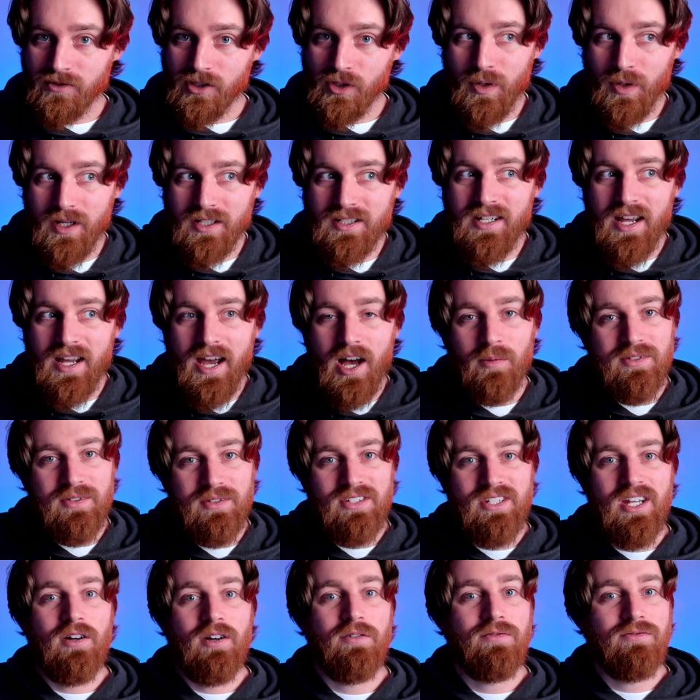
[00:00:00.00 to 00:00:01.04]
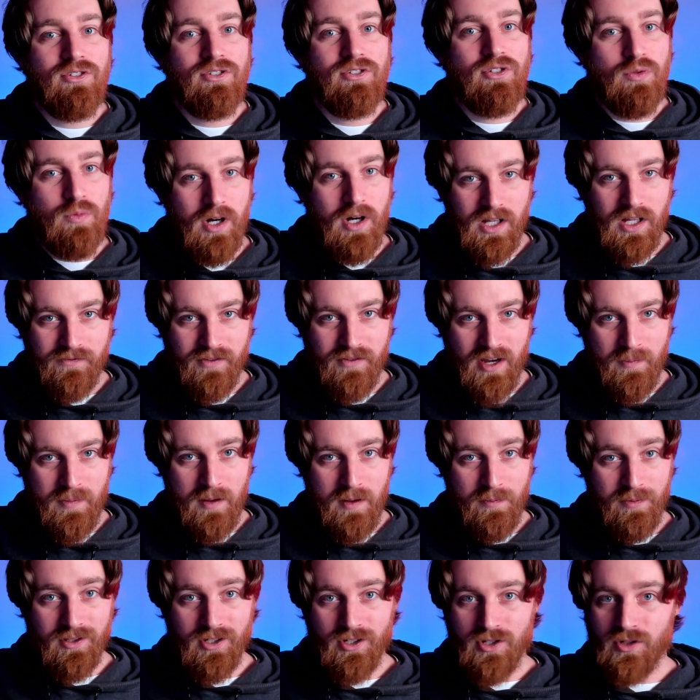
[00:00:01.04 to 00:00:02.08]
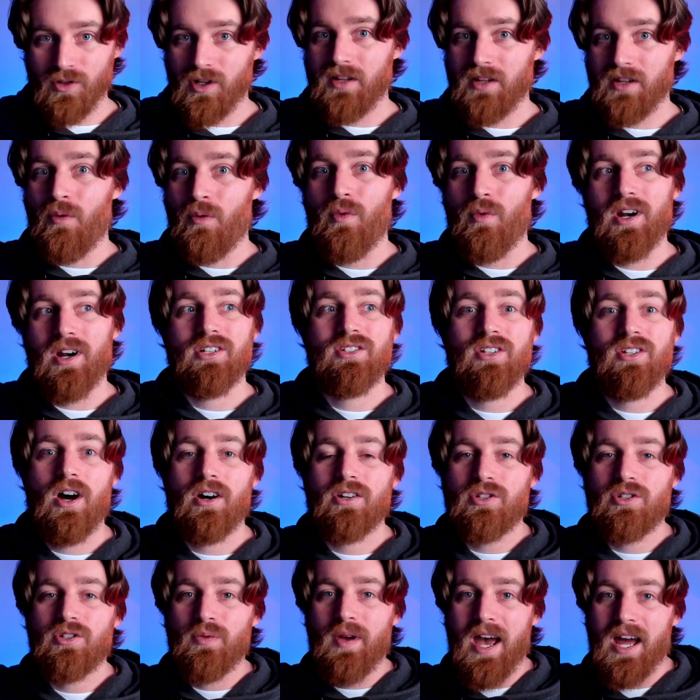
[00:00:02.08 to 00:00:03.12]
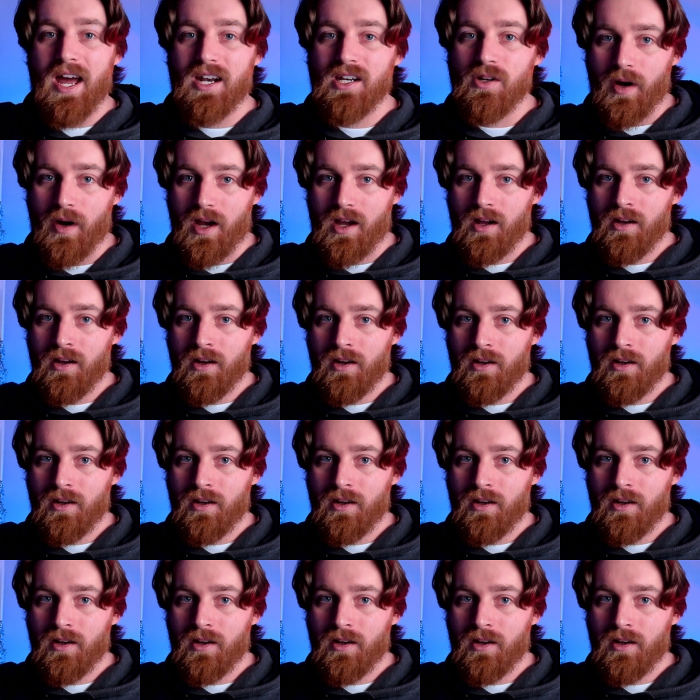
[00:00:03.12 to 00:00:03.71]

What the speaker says: You get to help self-disqualify people that you don't even want to talk to anyway.